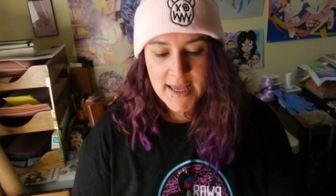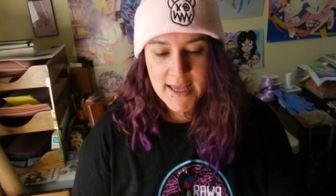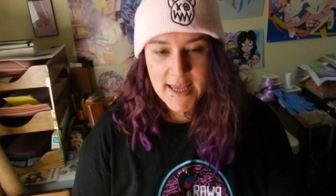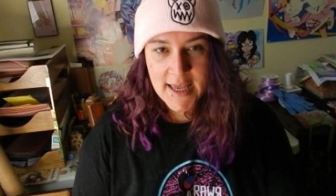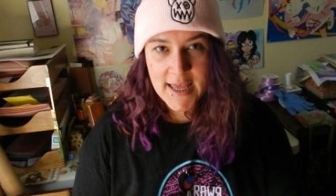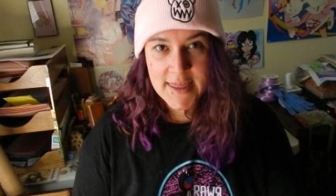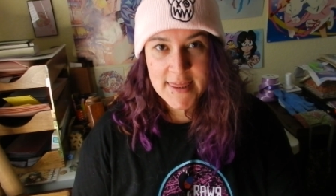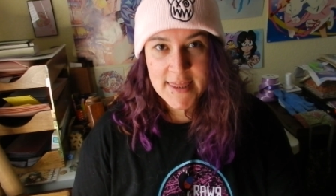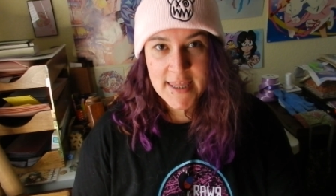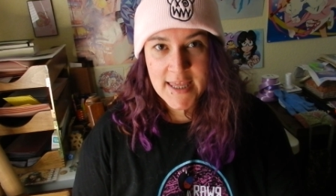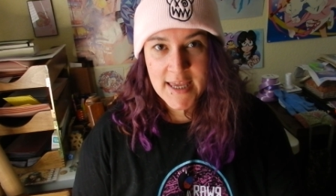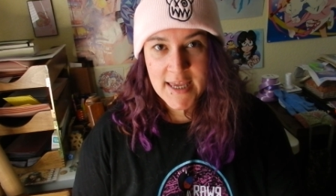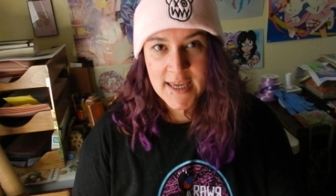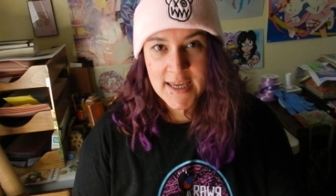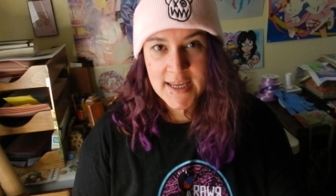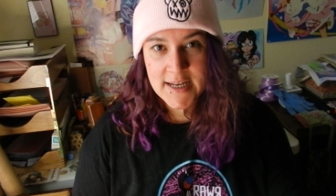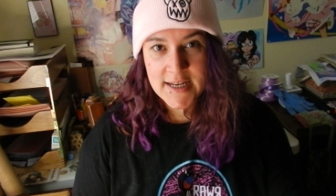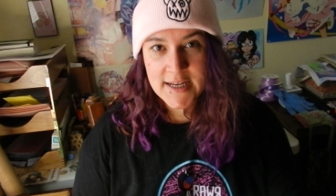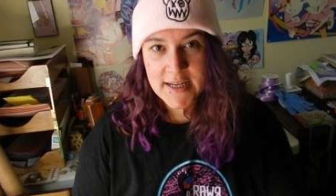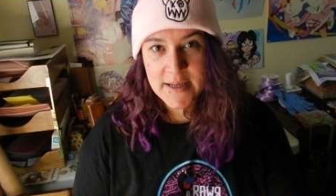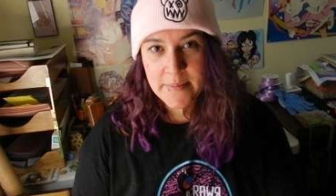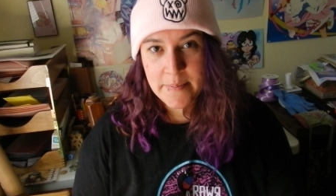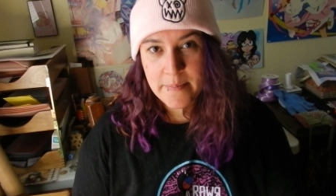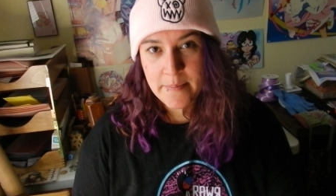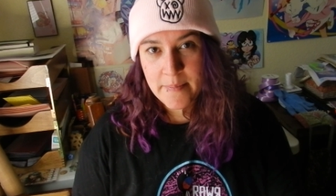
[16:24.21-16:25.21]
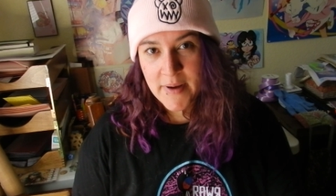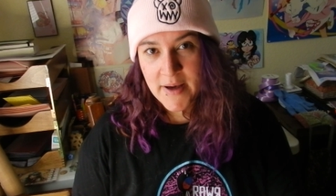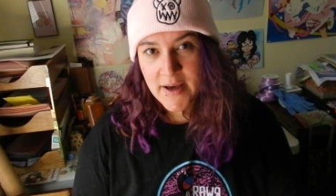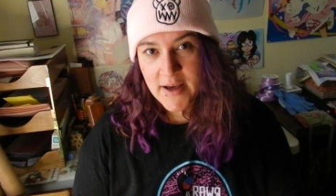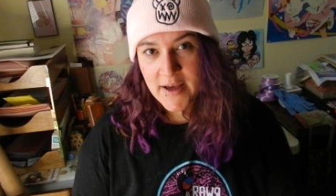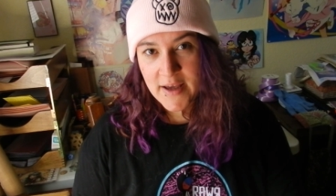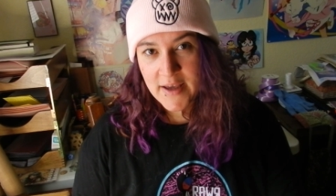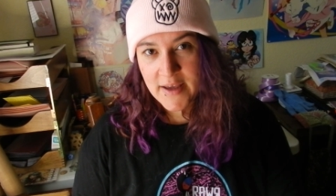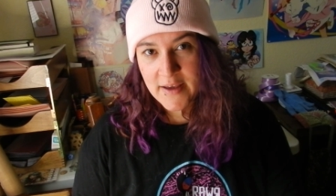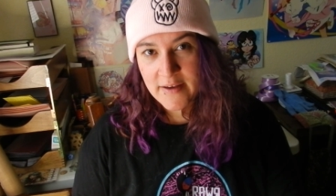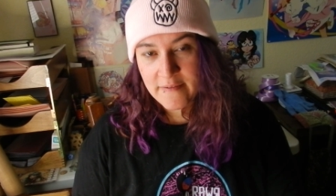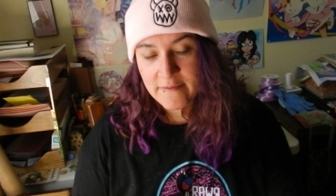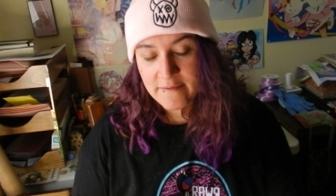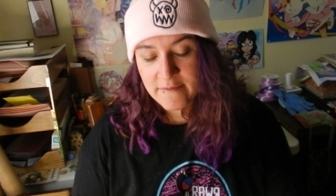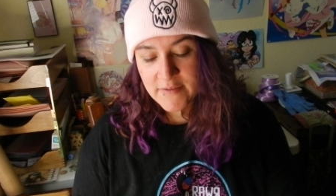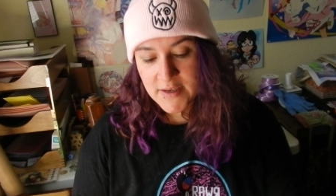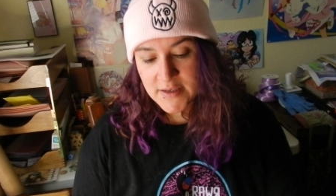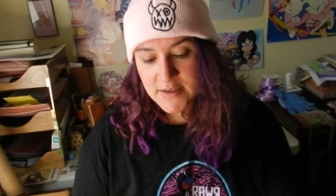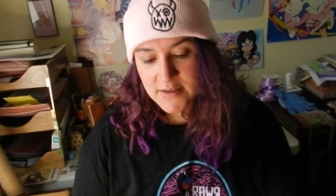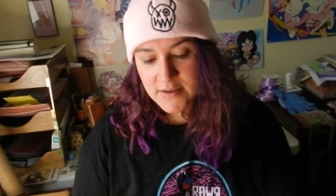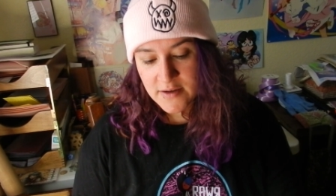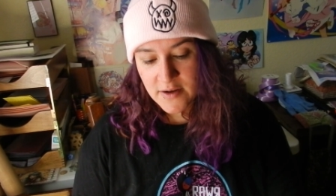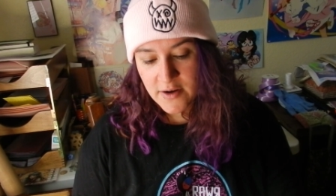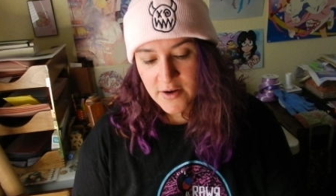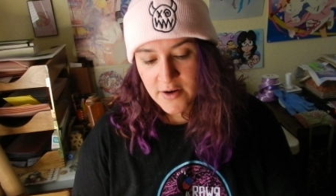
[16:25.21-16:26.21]
And then my
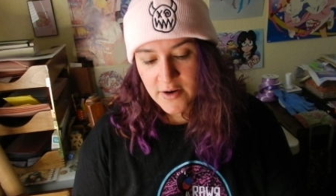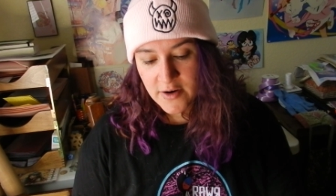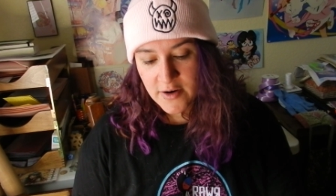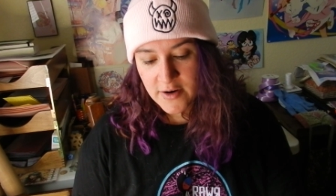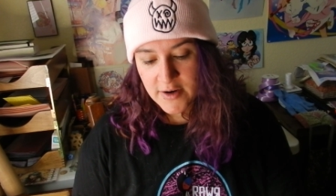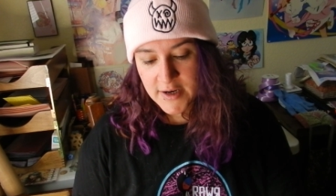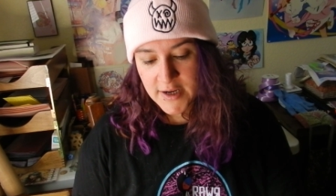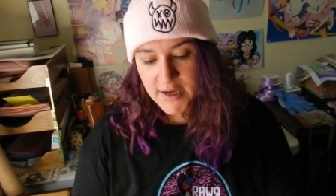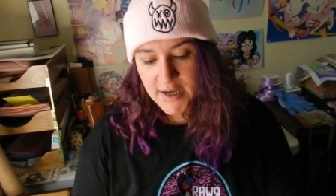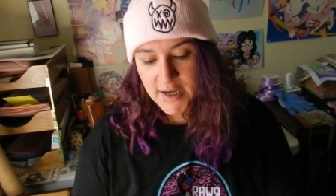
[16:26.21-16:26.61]
Visa card,